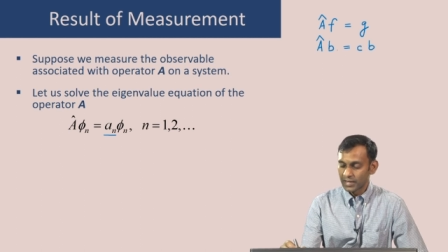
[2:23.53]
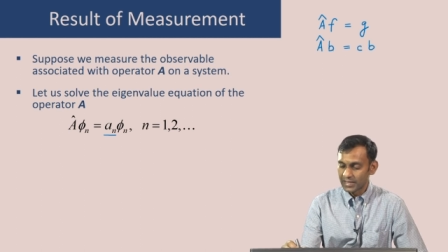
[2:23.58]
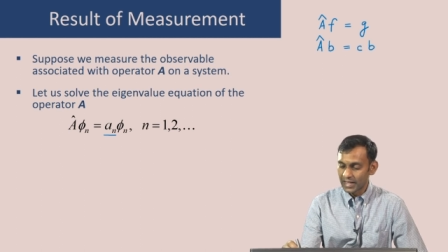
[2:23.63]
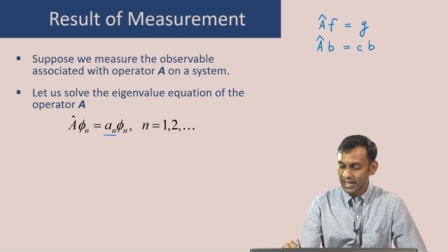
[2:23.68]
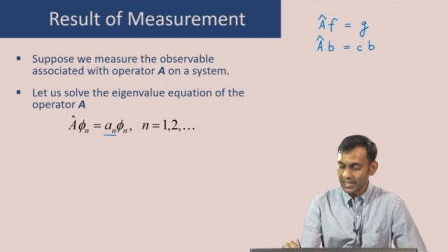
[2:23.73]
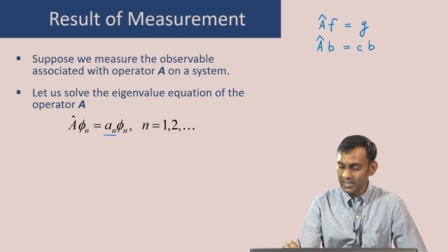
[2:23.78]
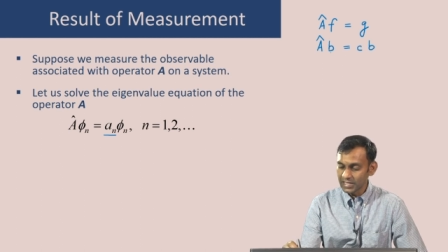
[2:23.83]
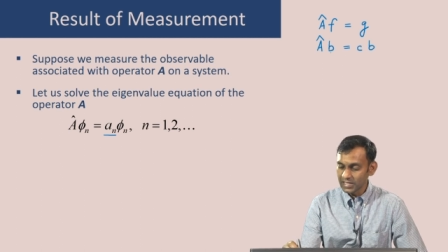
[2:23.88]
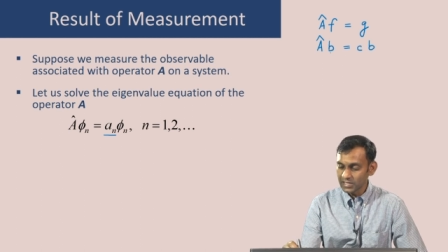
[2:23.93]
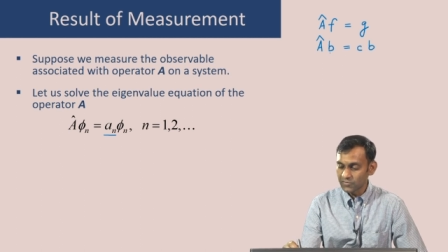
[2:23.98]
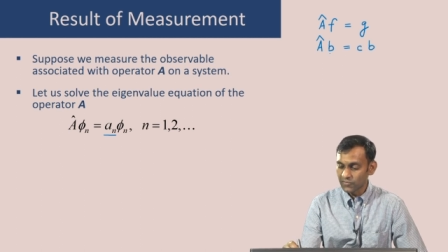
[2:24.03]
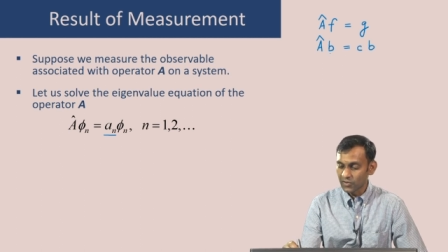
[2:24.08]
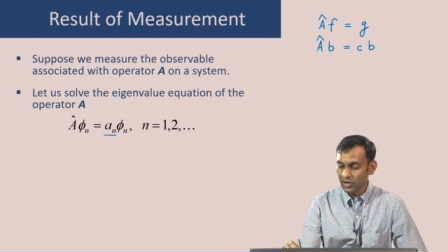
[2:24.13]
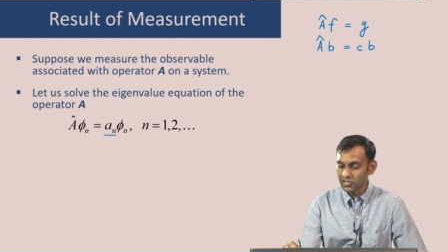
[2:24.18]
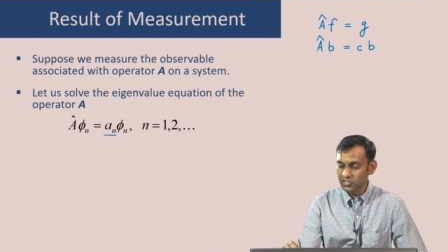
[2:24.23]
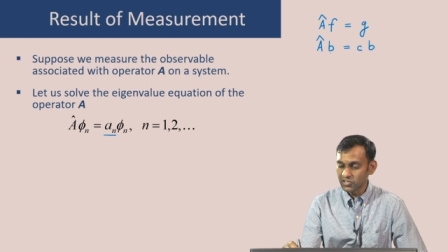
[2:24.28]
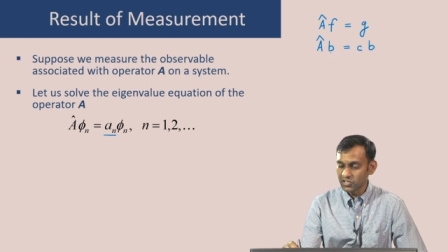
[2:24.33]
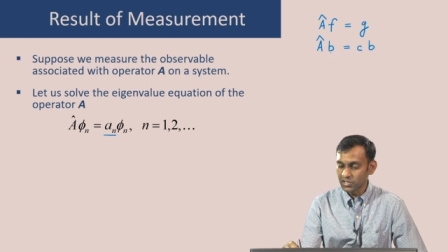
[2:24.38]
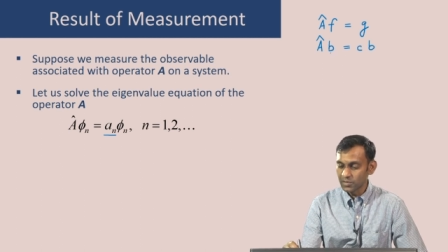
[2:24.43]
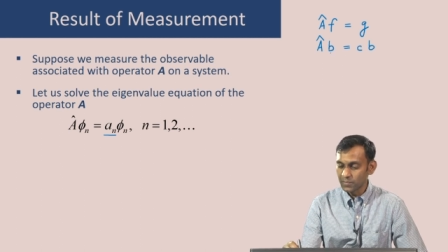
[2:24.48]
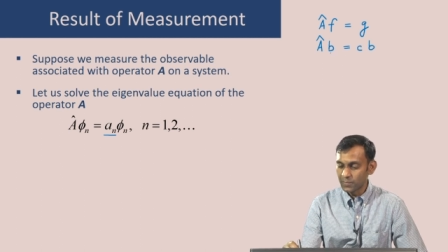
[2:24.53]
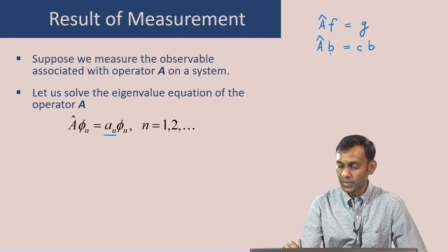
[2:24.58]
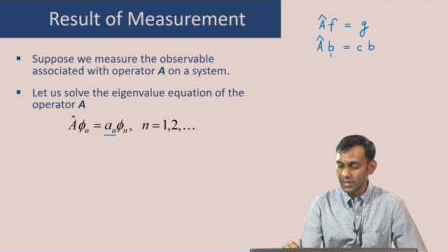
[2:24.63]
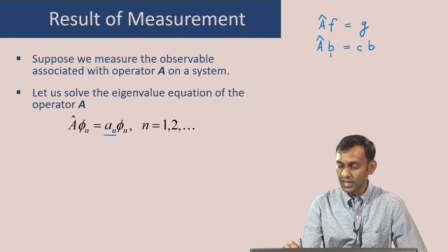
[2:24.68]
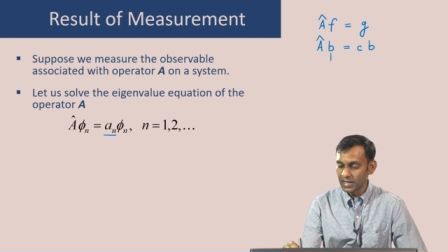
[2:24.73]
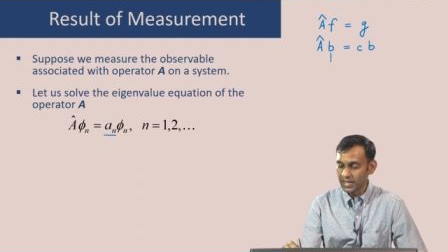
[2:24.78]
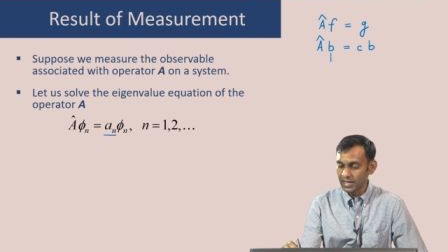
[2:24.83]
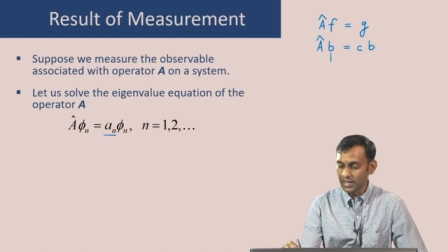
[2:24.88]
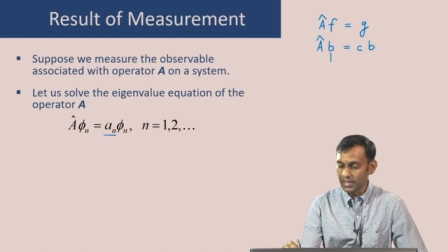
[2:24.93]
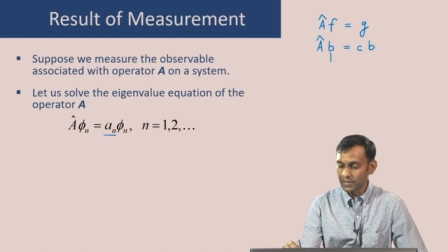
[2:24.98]
Then this function
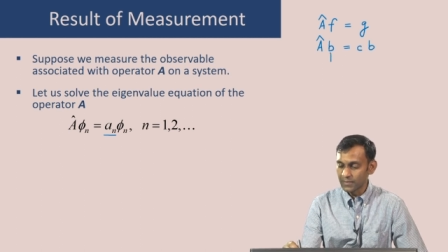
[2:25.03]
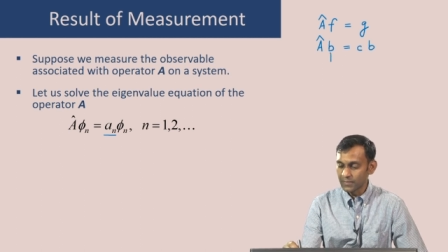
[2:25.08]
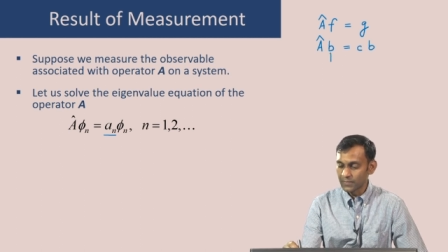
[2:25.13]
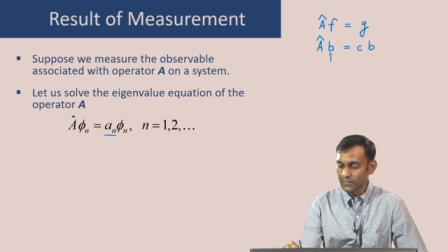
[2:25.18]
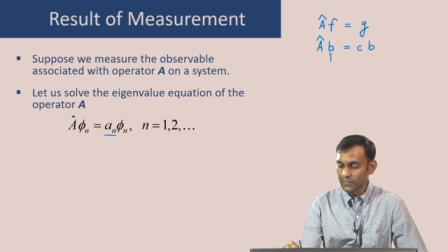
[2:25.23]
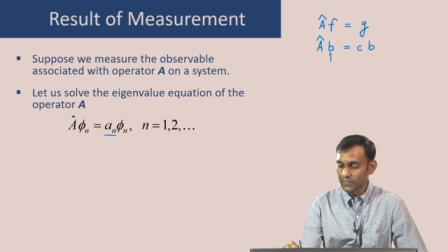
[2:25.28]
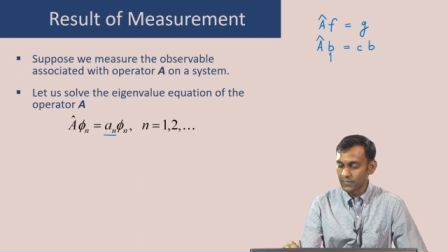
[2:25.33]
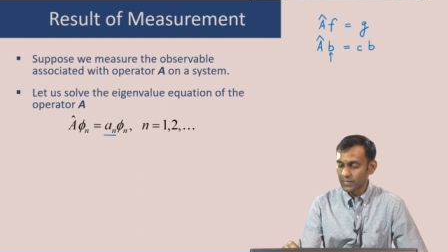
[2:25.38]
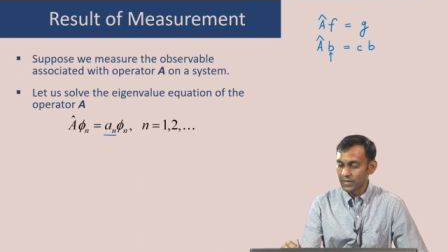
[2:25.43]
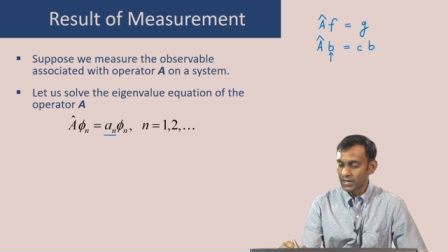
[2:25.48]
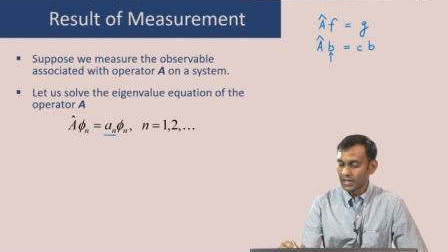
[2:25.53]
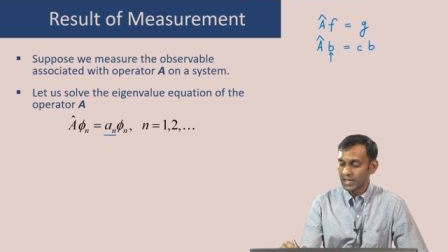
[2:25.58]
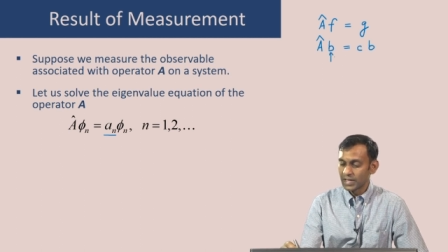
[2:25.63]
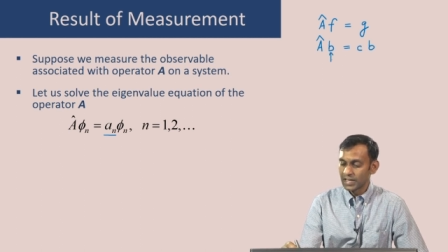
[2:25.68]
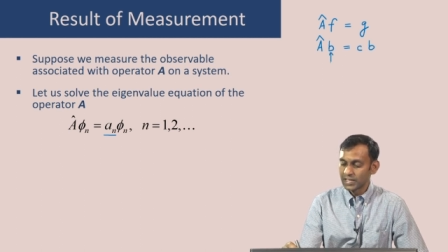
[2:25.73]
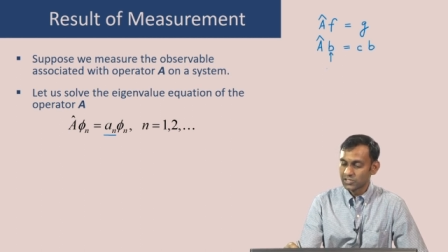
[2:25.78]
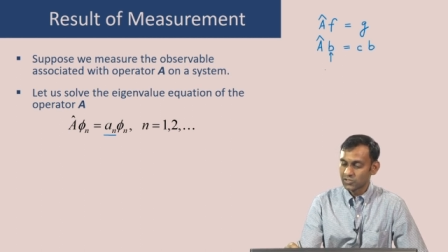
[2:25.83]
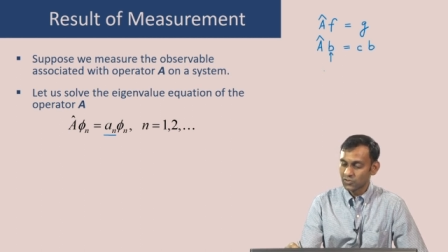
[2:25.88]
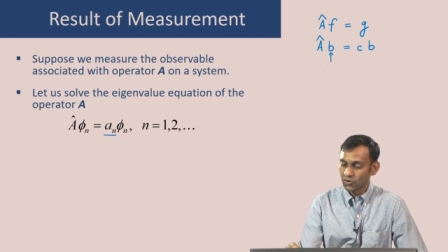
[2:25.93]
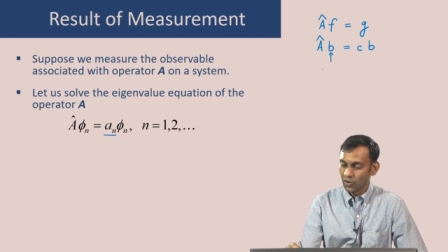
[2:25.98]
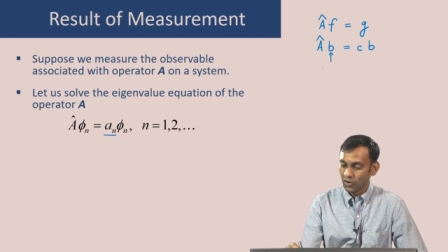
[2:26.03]
b is